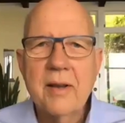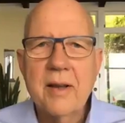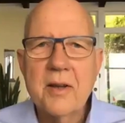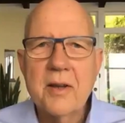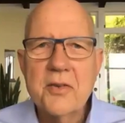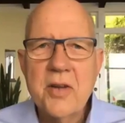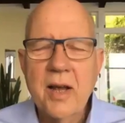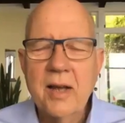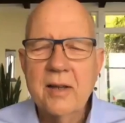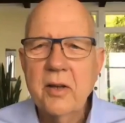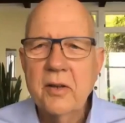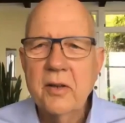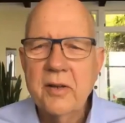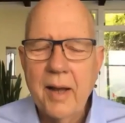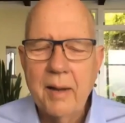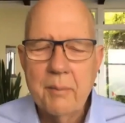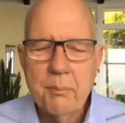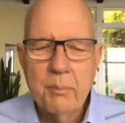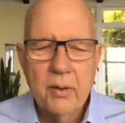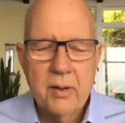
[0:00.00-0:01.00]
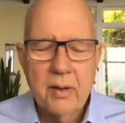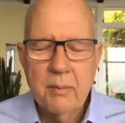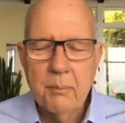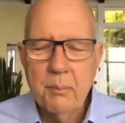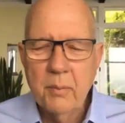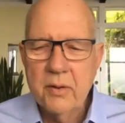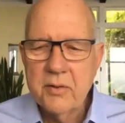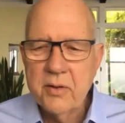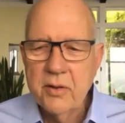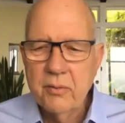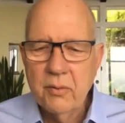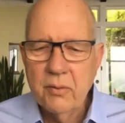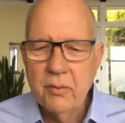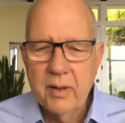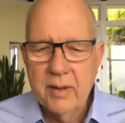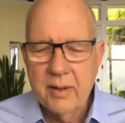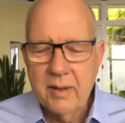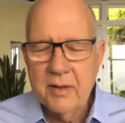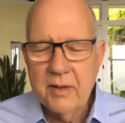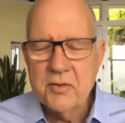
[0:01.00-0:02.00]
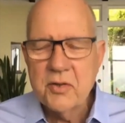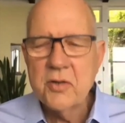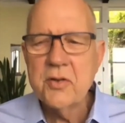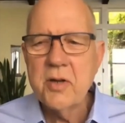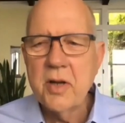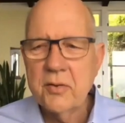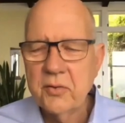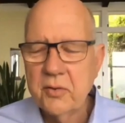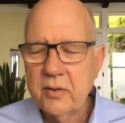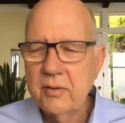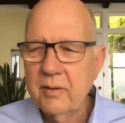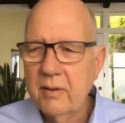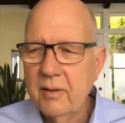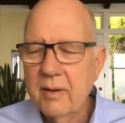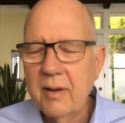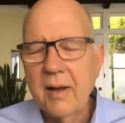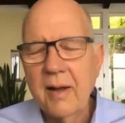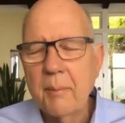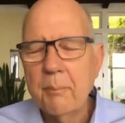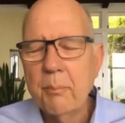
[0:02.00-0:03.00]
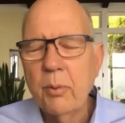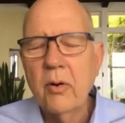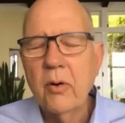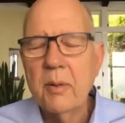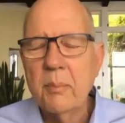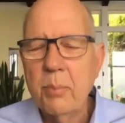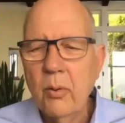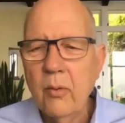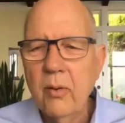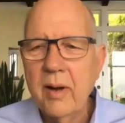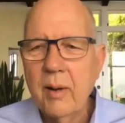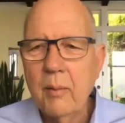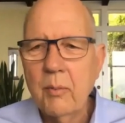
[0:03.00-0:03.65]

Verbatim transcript: a chance at that, but it suggests an important point.